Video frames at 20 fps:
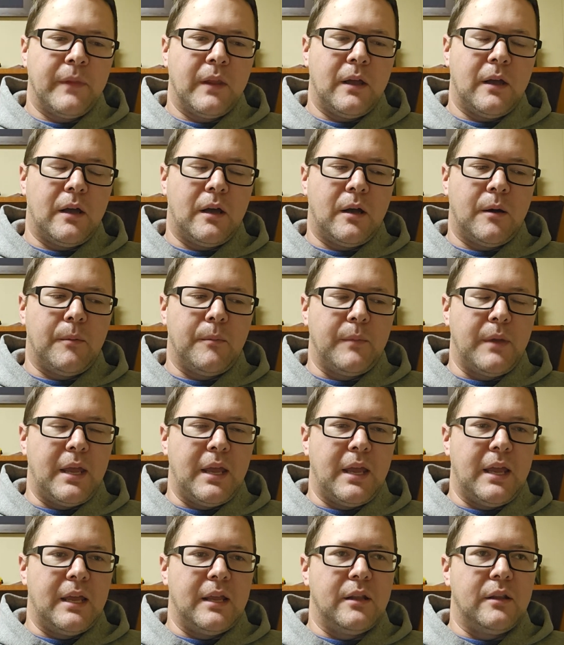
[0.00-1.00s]
And
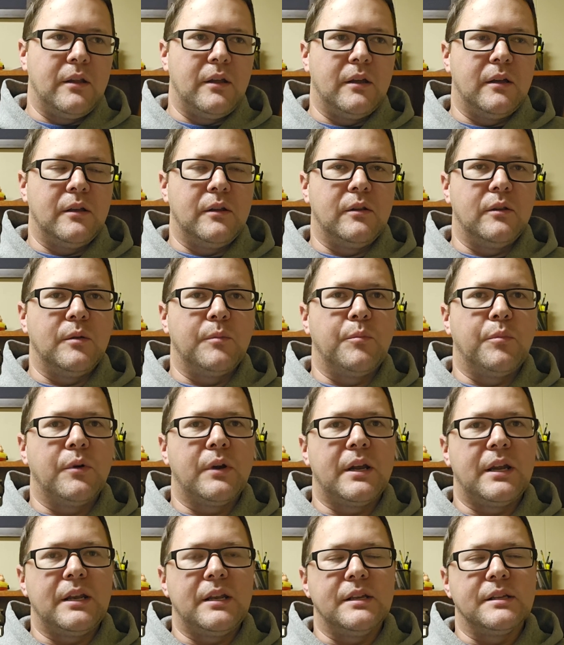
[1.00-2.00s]
the
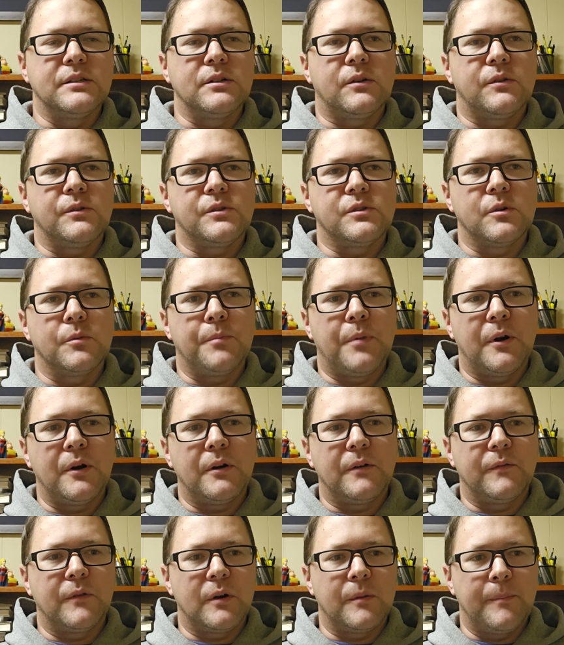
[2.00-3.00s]
brain is also
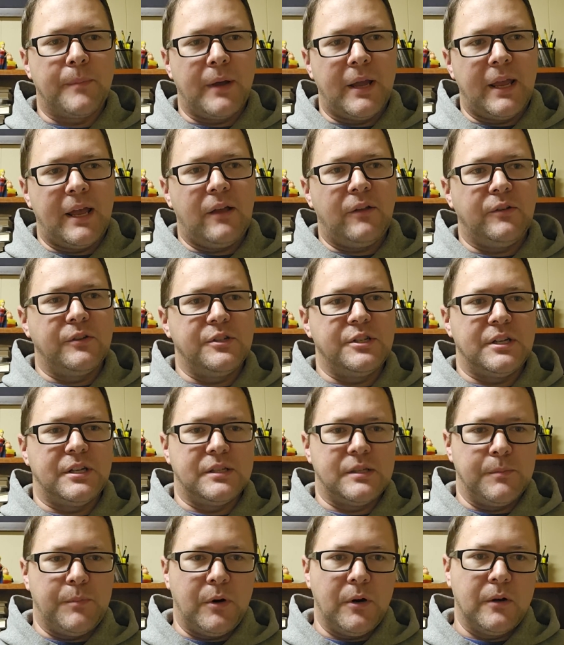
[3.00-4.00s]
part of our biology.
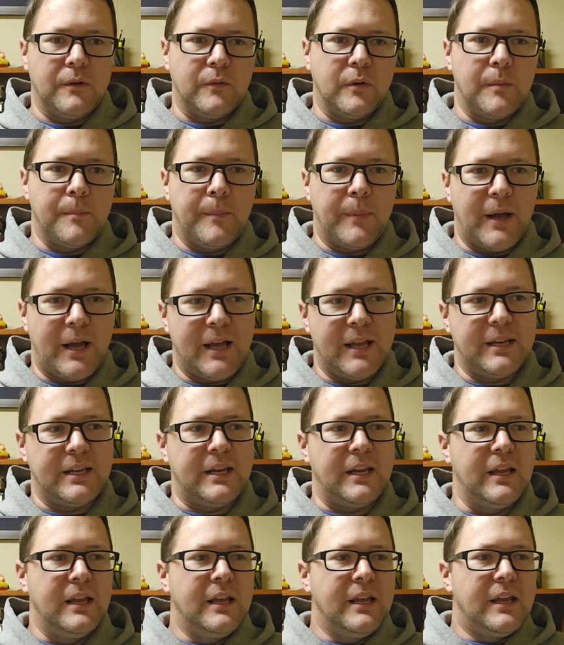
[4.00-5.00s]
It's a part of our
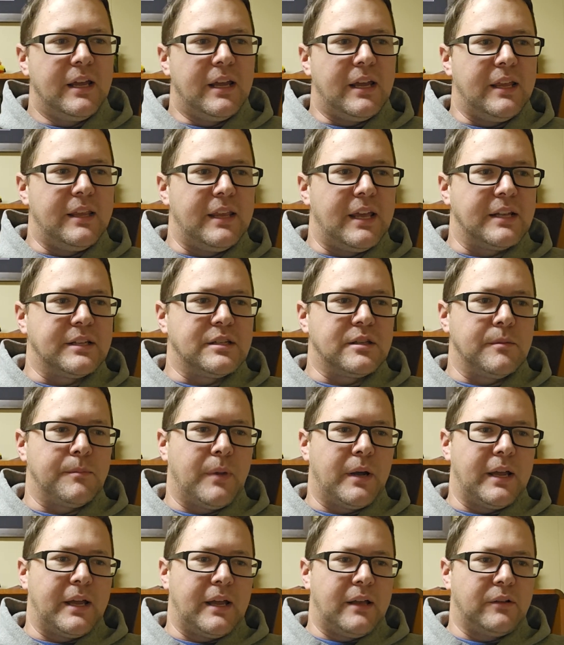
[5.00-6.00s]
body, and that's the
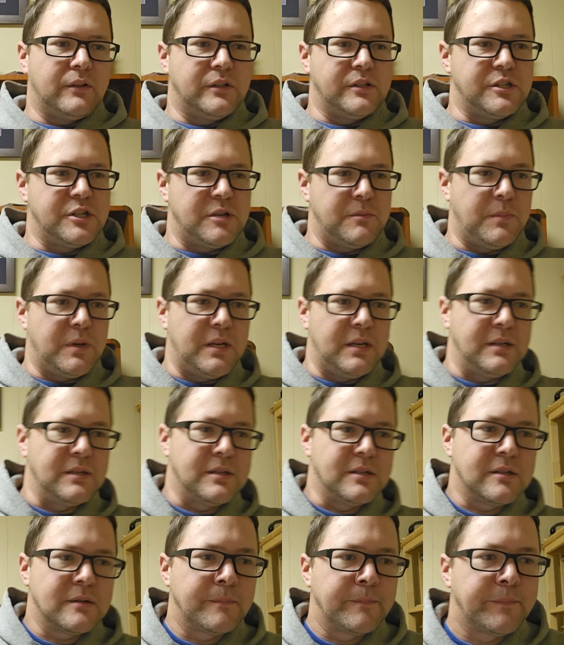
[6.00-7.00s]
biology
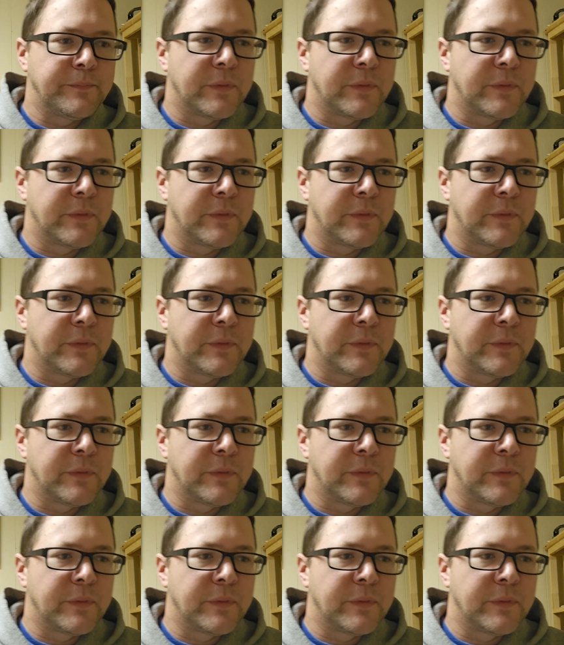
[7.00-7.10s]
piece.